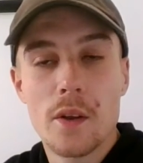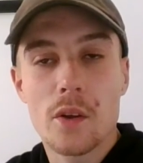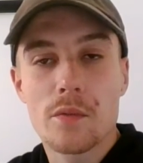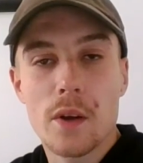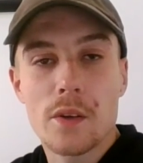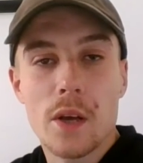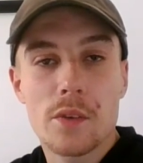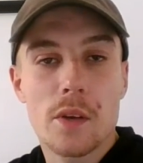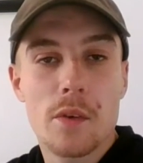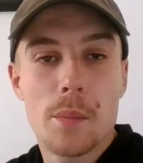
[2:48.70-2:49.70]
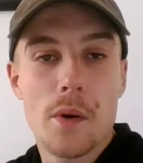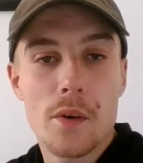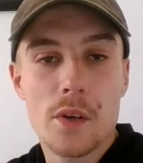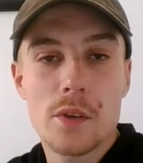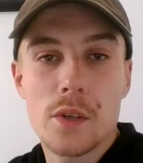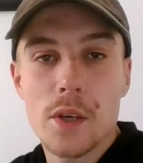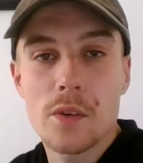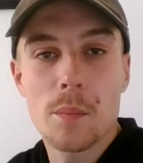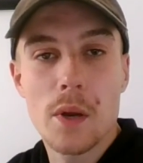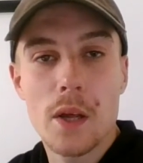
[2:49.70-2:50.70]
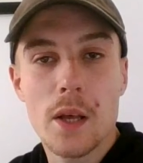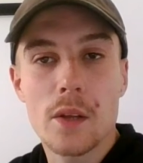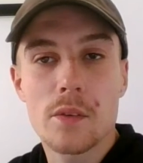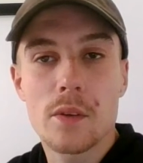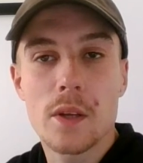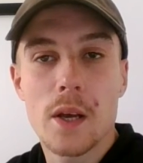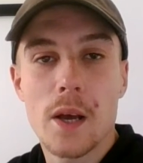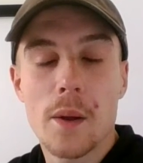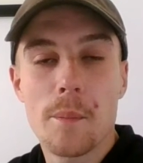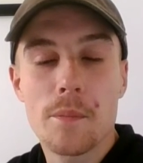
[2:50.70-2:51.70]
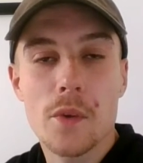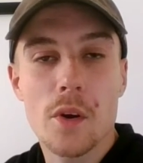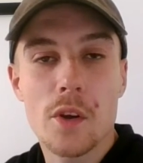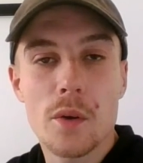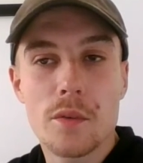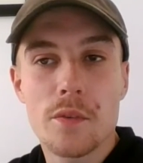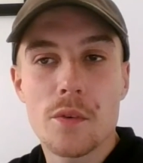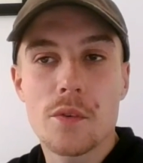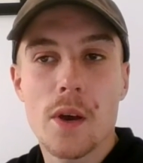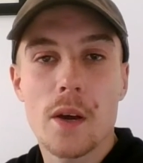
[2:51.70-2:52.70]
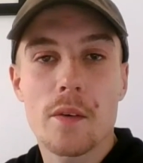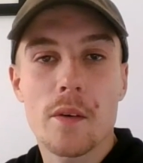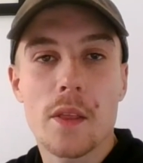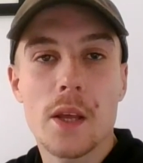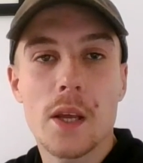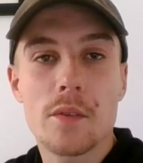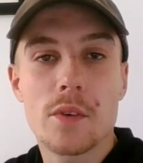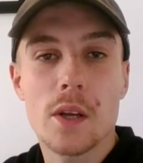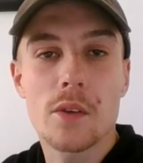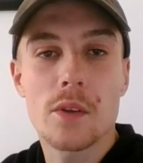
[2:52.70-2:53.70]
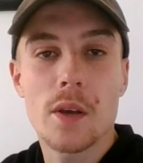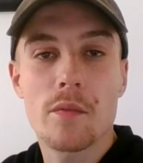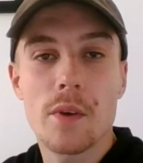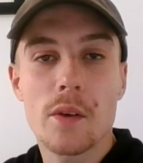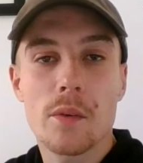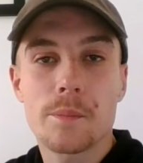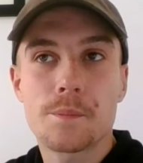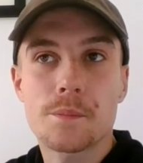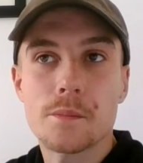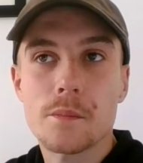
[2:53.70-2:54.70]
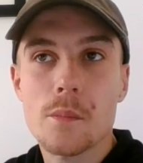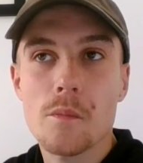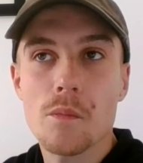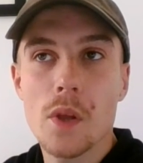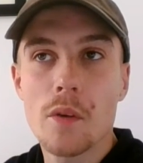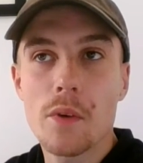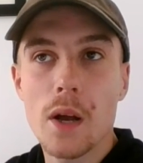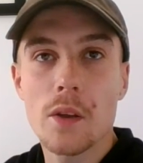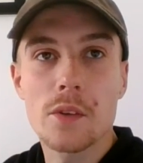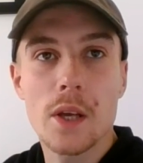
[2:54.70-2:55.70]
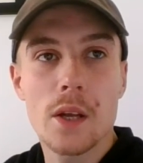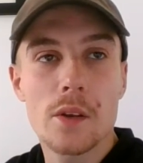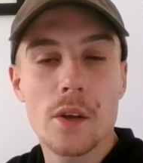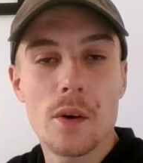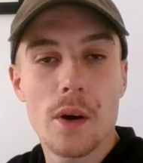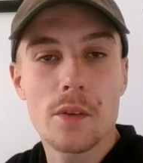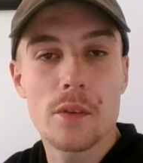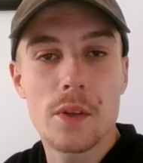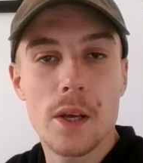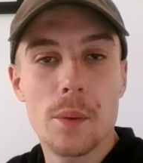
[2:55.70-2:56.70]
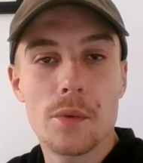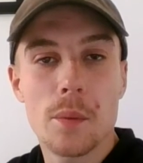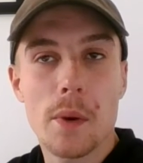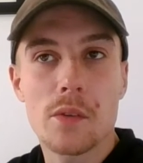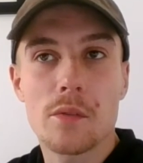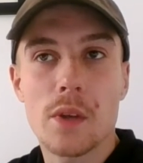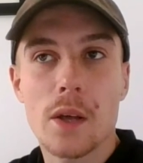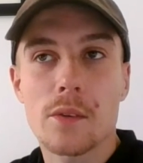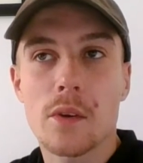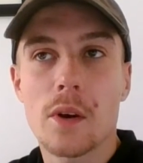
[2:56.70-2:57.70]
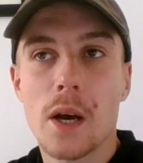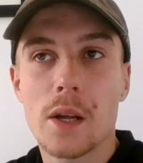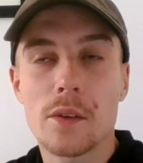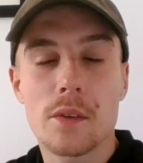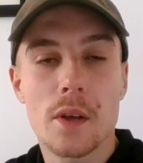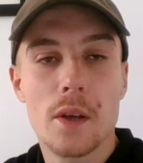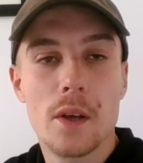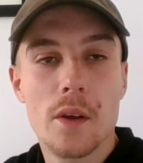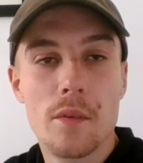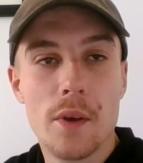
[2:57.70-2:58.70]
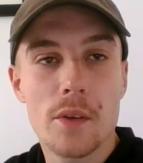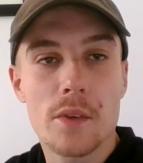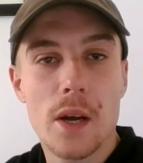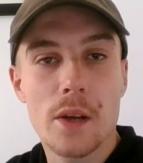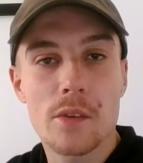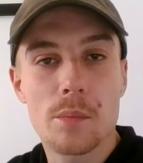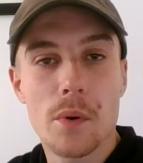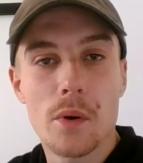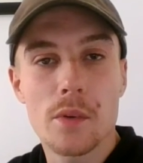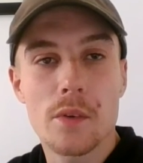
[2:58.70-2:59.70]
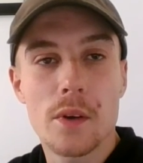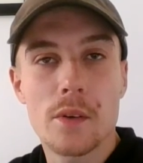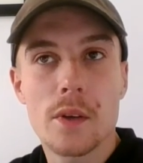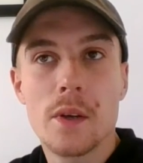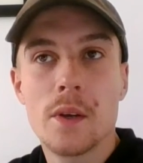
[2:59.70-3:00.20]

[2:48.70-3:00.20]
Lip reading: fantastic for Burrage, and she is a player that has got a huge future ahead of her, I think, if she can stay fit. For Alice Gillen, as I say, it was a massive task on her hands, facing the likes of Boulter and